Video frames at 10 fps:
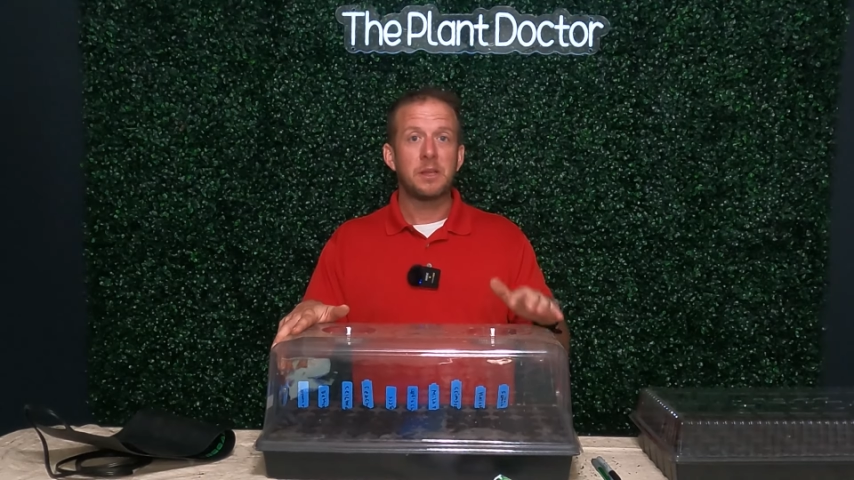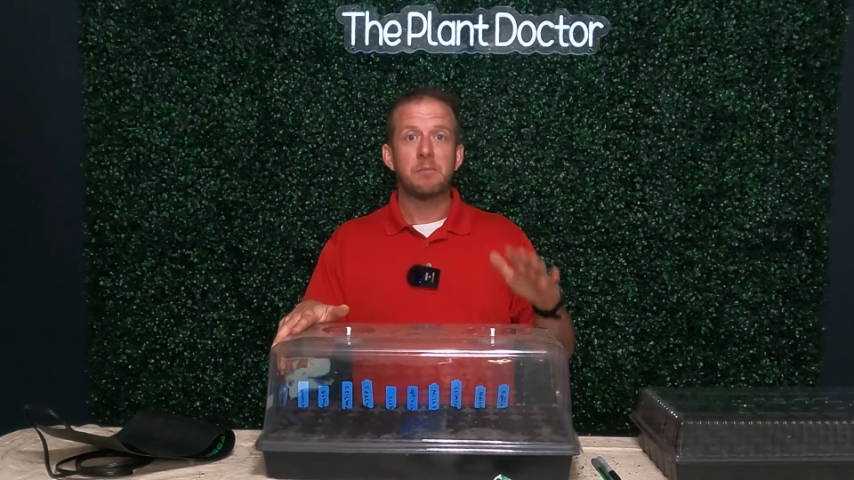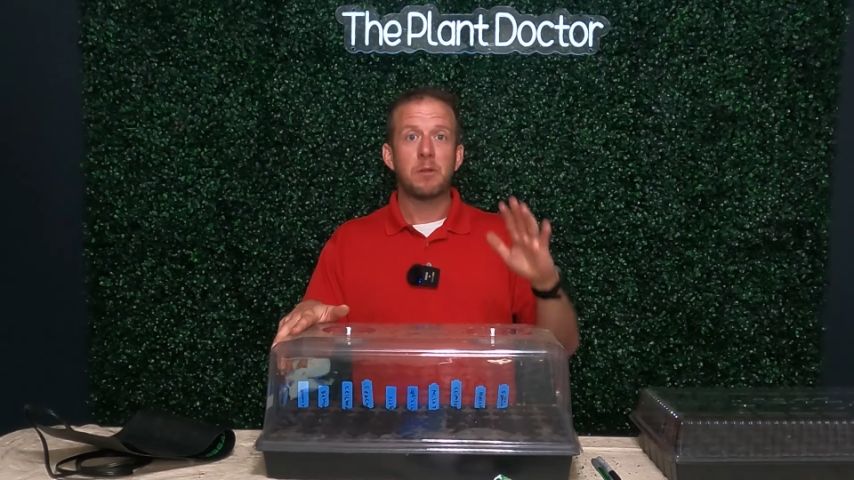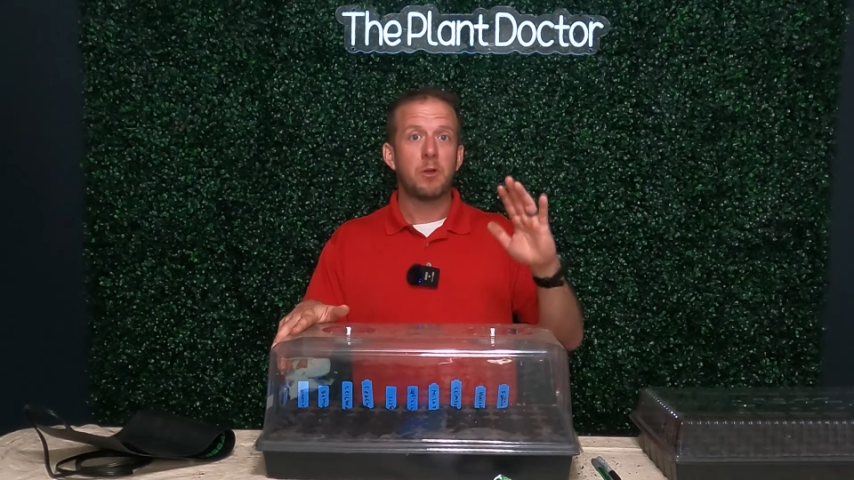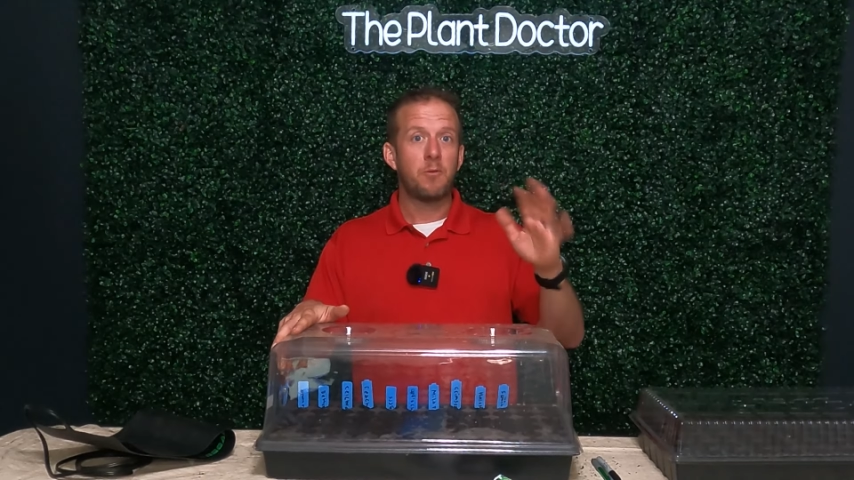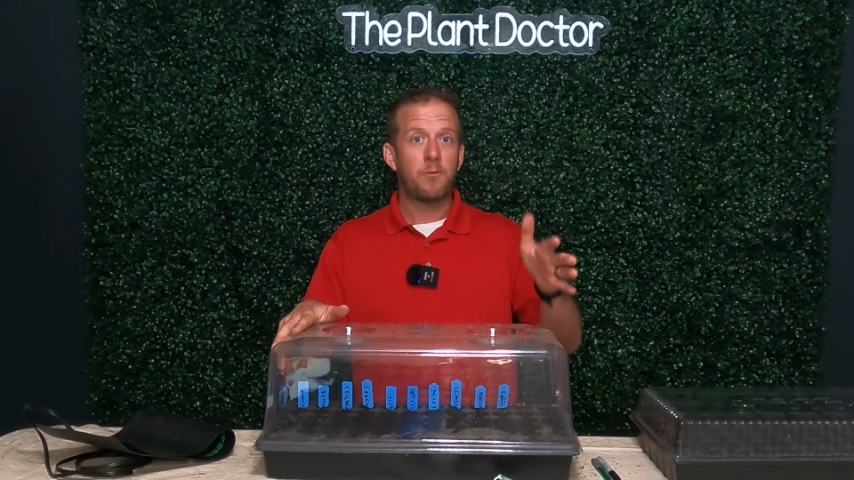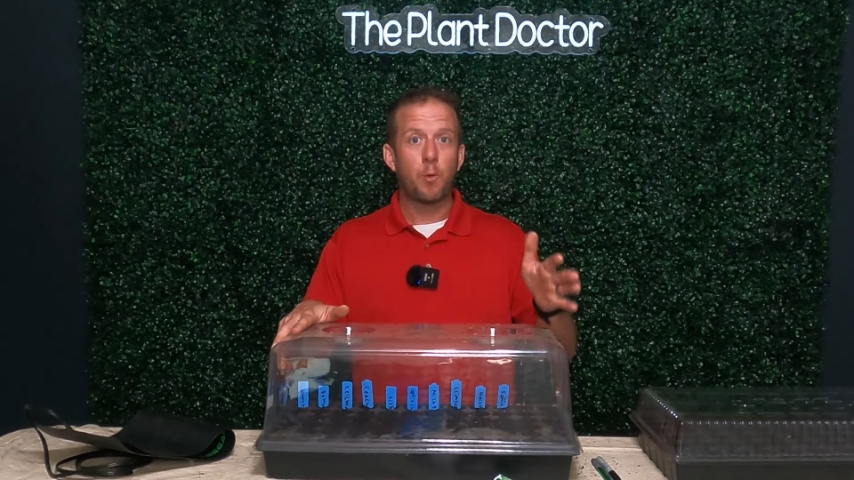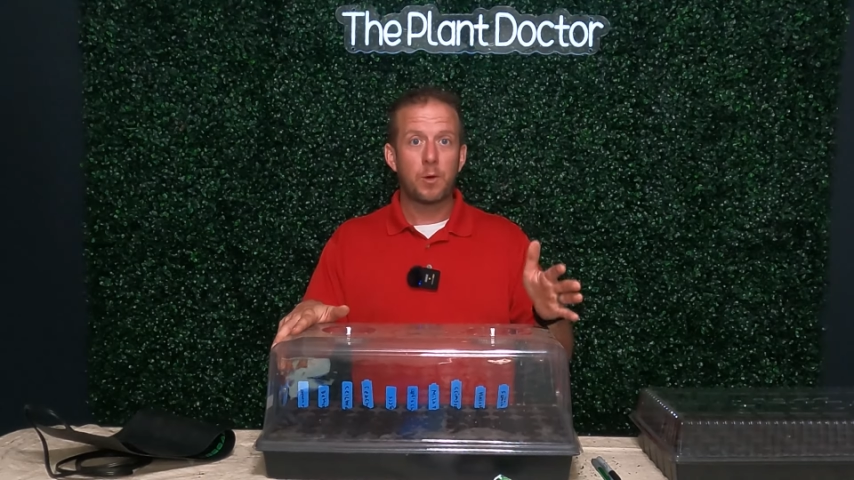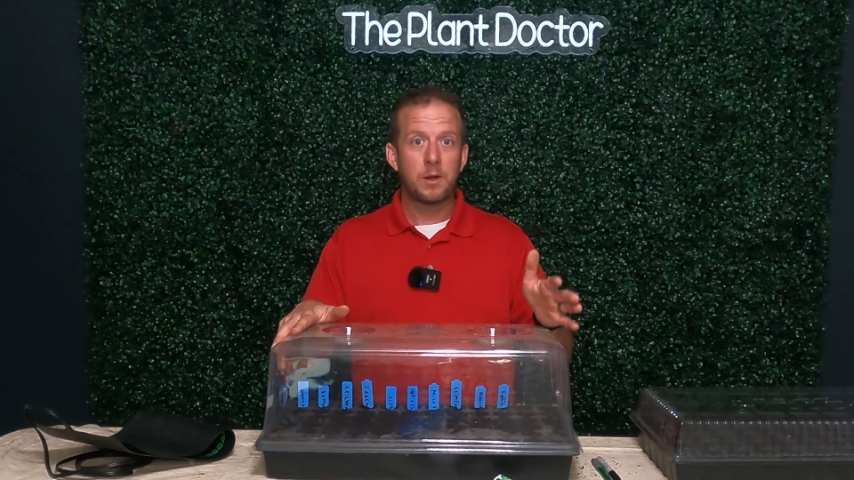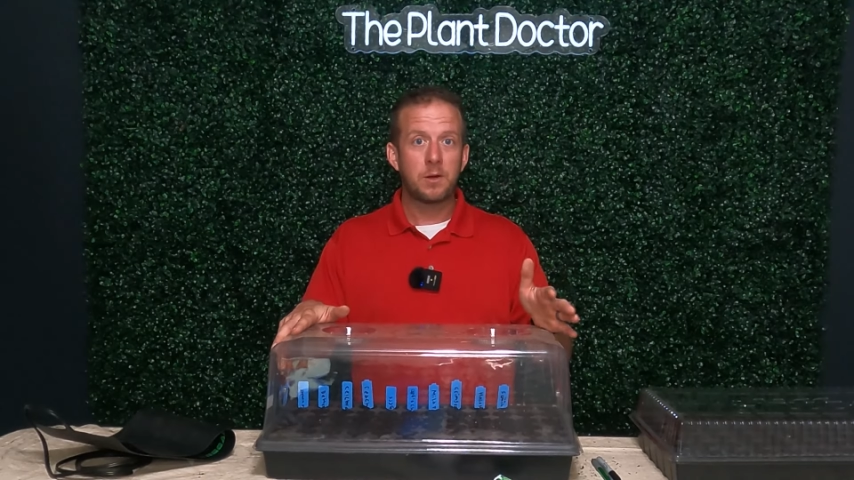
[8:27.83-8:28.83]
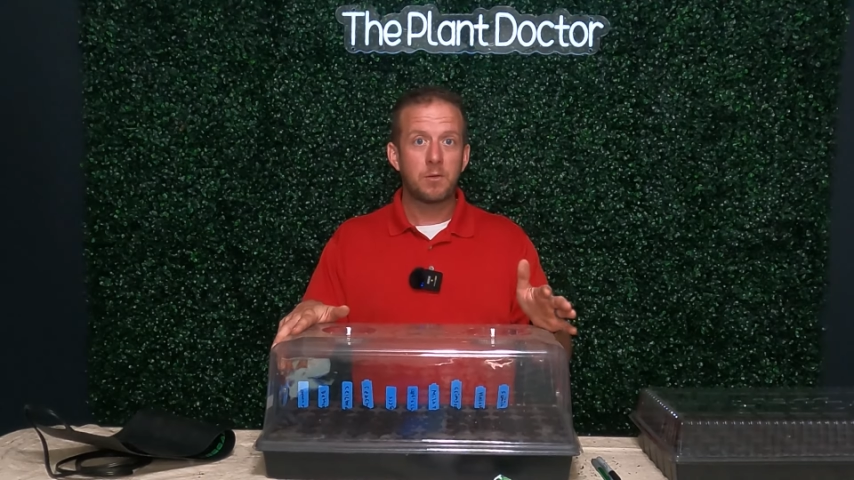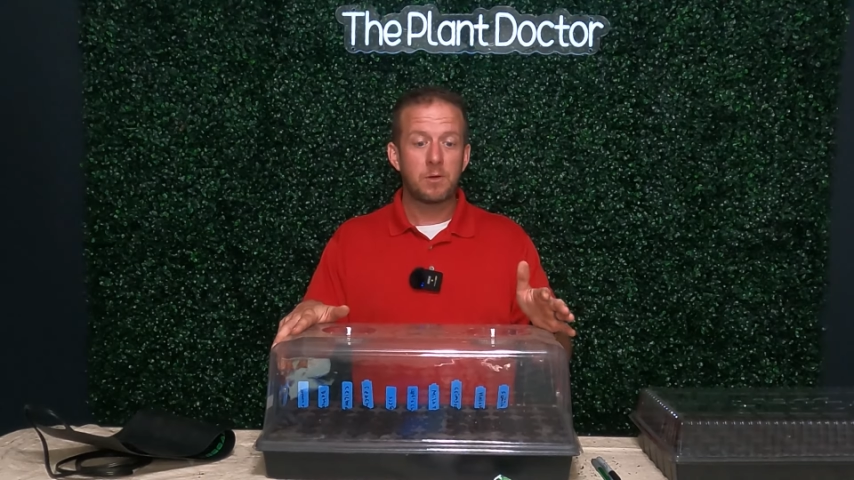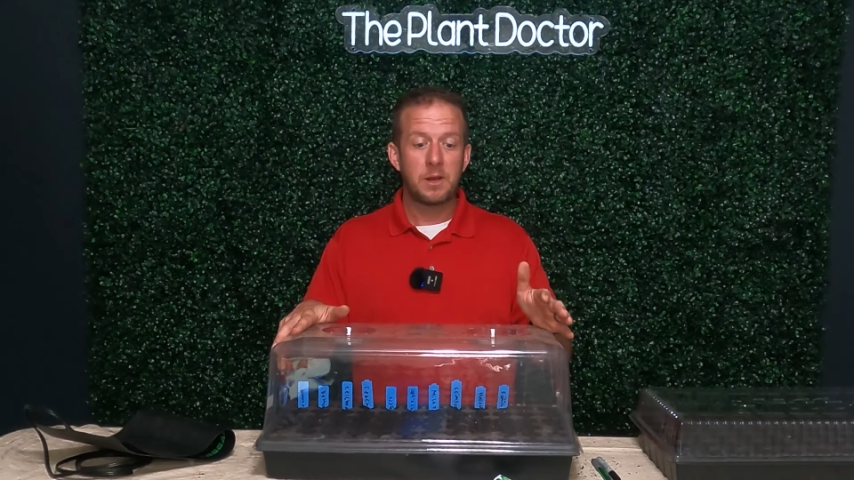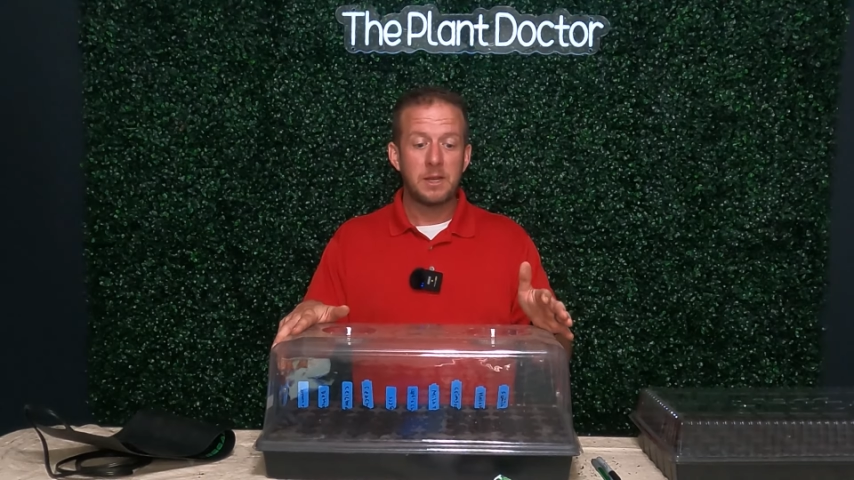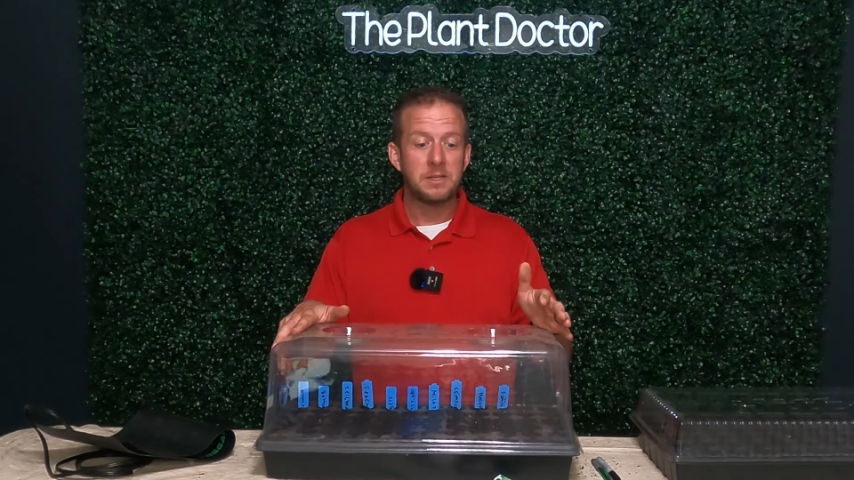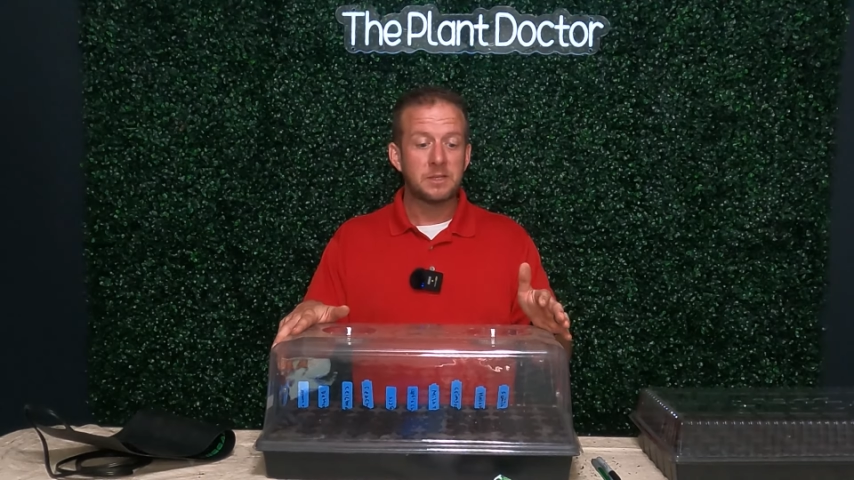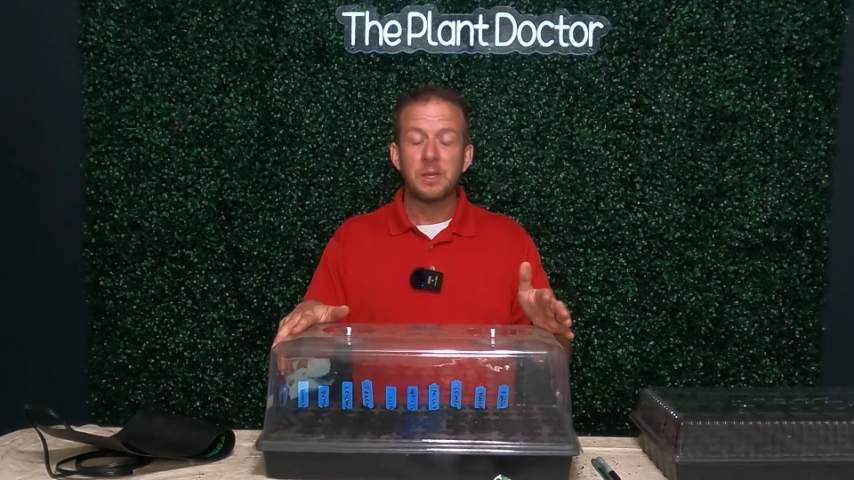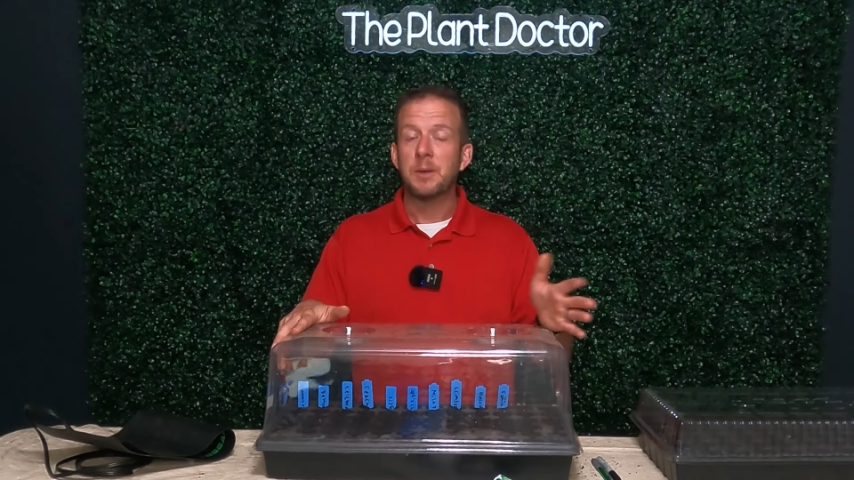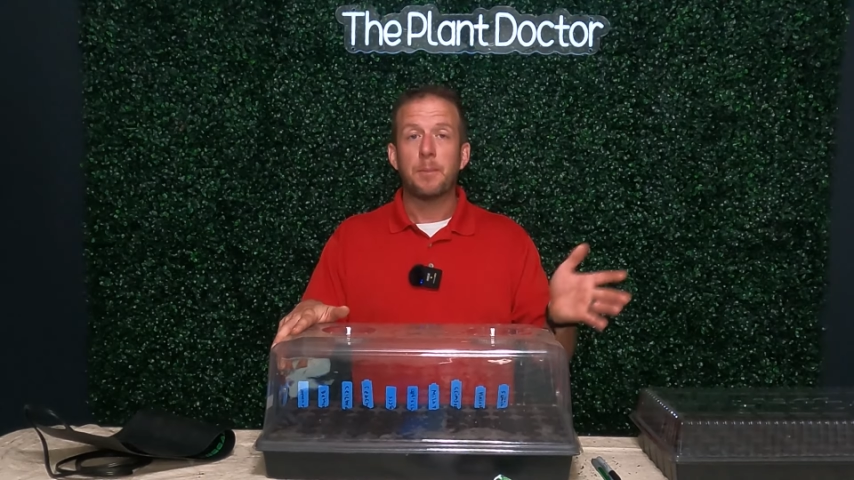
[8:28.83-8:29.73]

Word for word: at below 40 degrees,